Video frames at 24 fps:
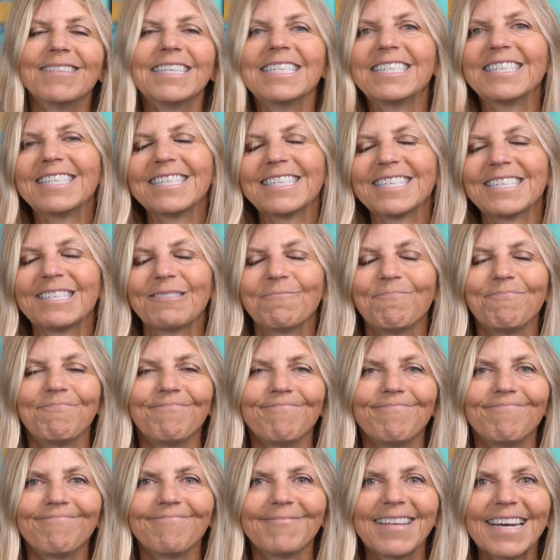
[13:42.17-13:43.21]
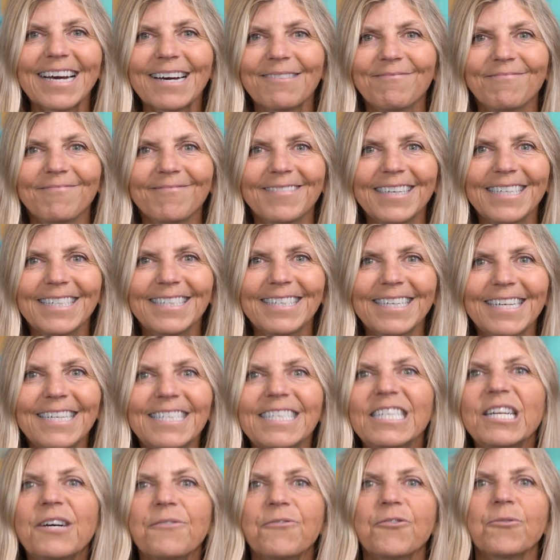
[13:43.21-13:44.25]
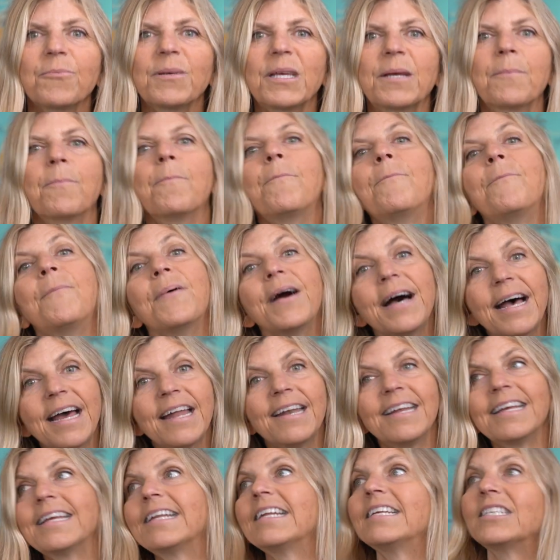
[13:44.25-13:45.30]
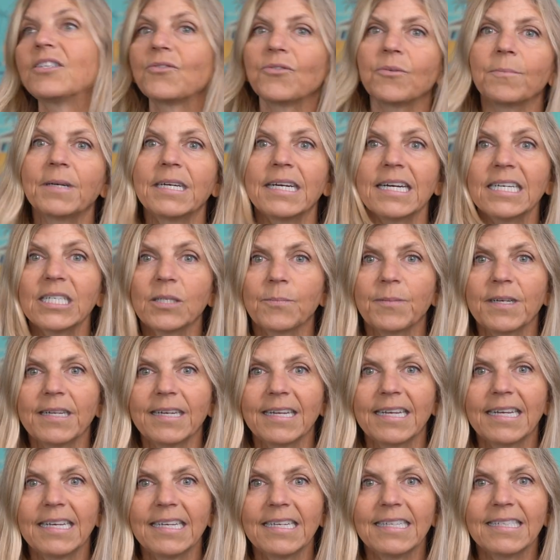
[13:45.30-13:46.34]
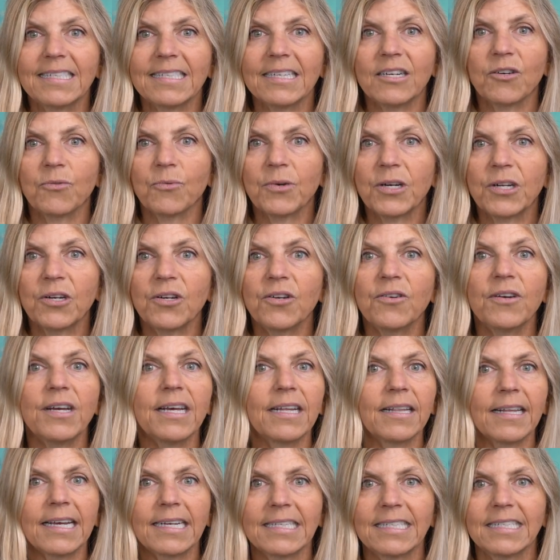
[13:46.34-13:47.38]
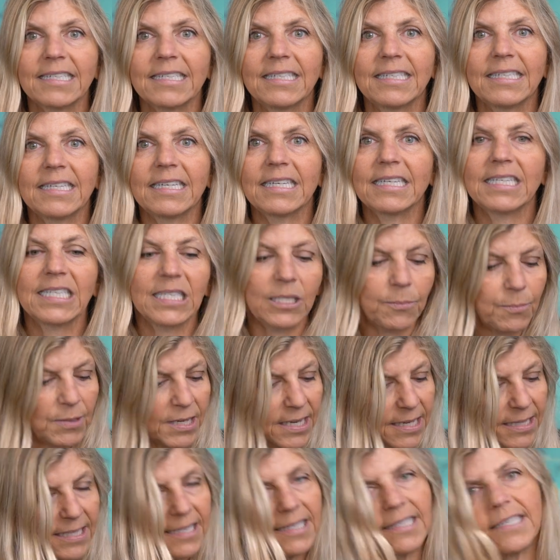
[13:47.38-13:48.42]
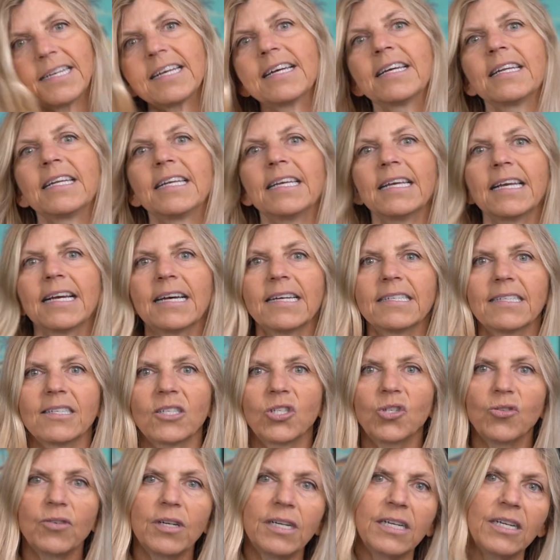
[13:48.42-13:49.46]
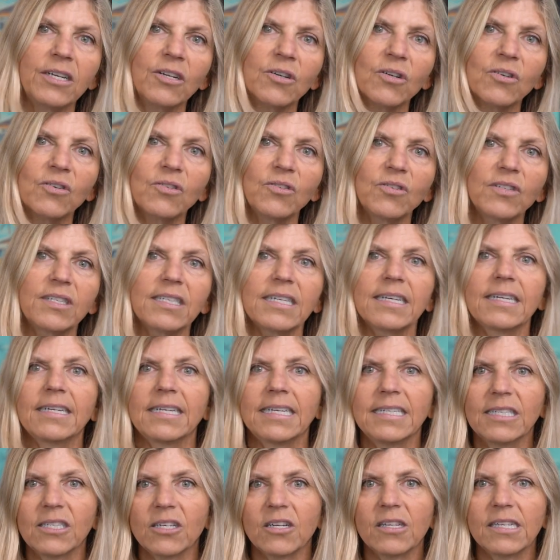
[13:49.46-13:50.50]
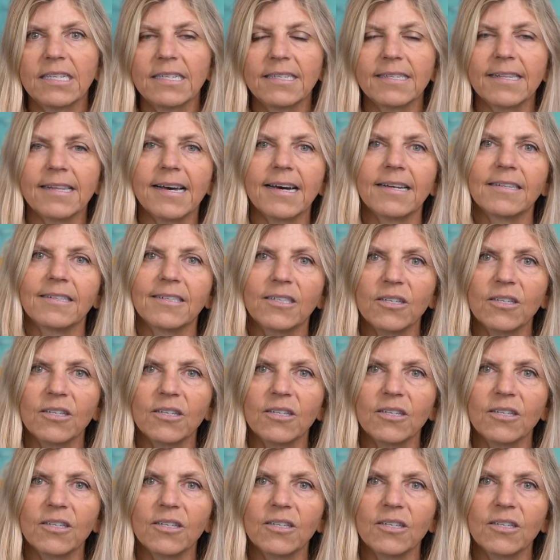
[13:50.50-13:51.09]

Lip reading: It's just, yeah, it's not for me, but it is for my husband. He's a runner and likes to see his splits, and he has his training goals, and he's all into that.